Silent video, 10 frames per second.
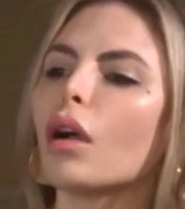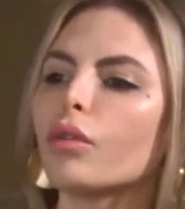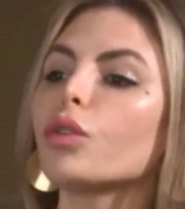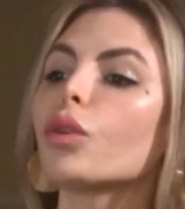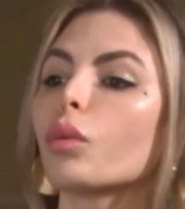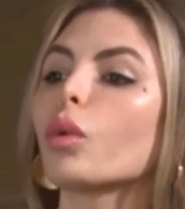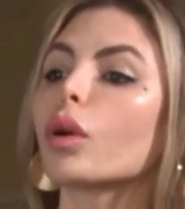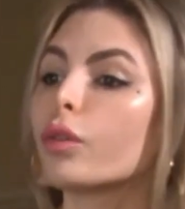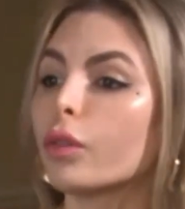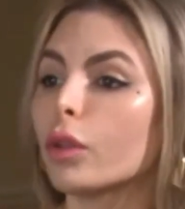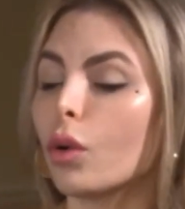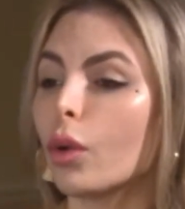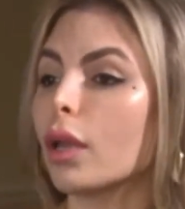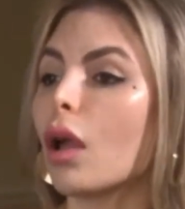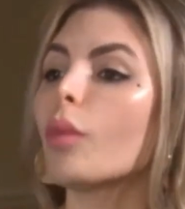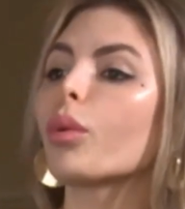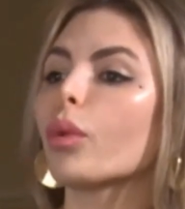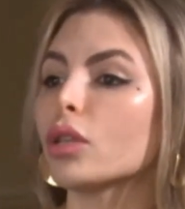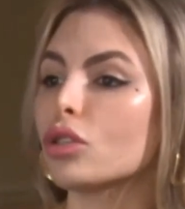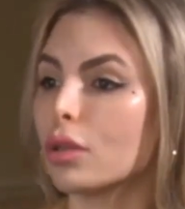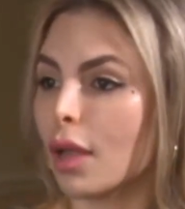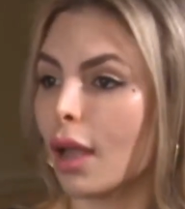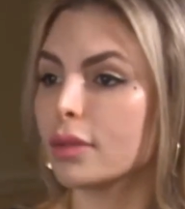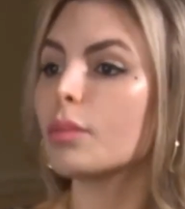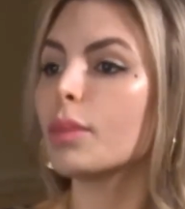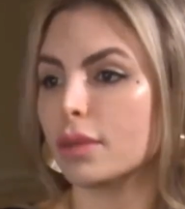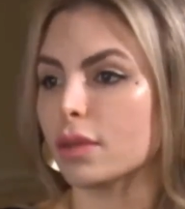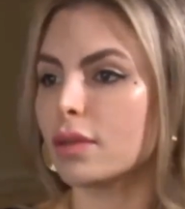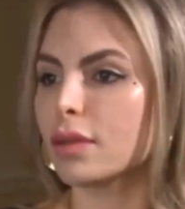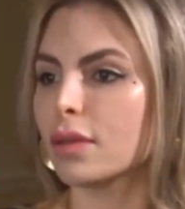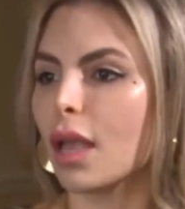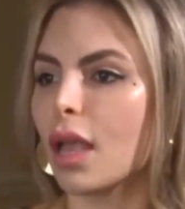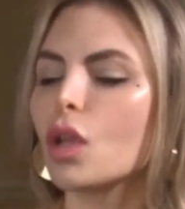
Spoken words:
of your workflow and operation as a business.